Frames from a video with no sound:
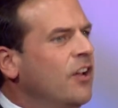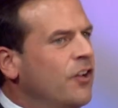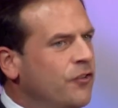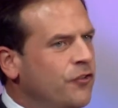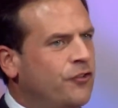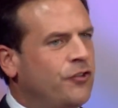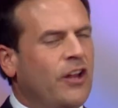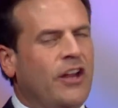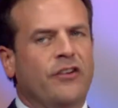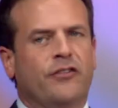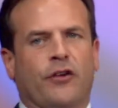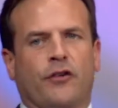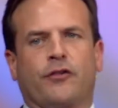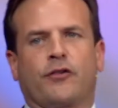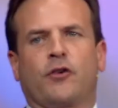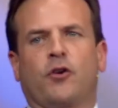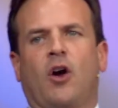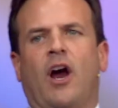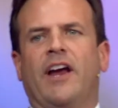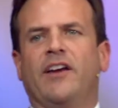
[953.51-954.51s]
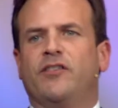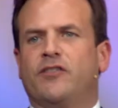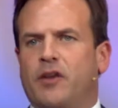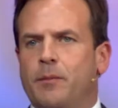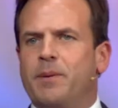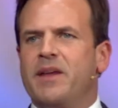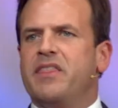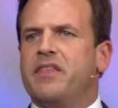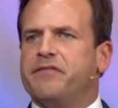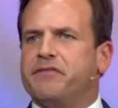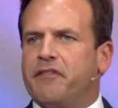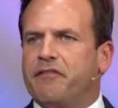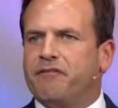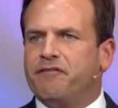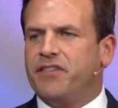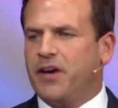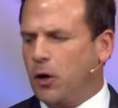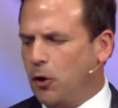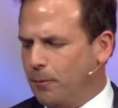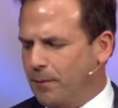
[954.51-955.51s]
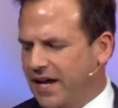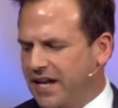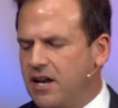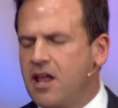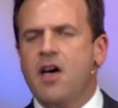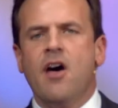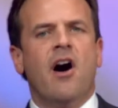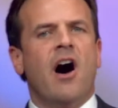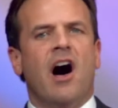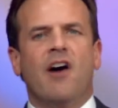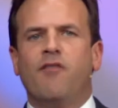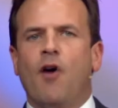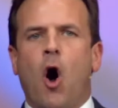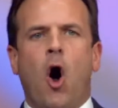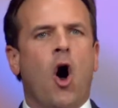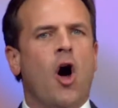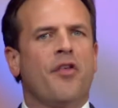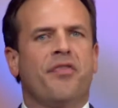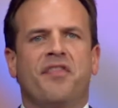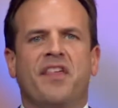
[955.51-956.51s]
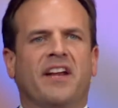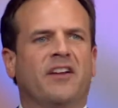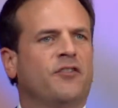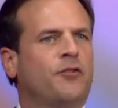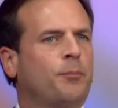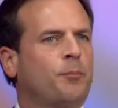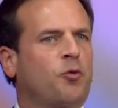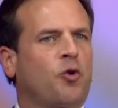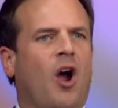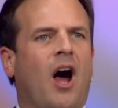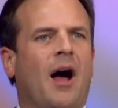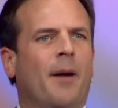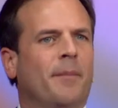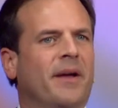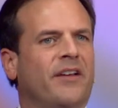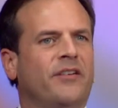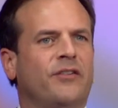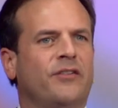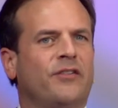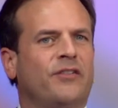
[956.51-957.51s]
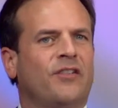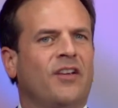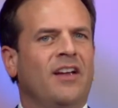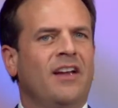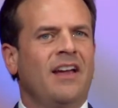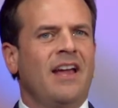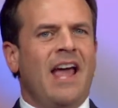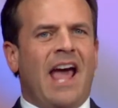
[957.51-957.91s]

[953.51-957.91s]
Jesus Christ, to be the fulfillment of all things promised.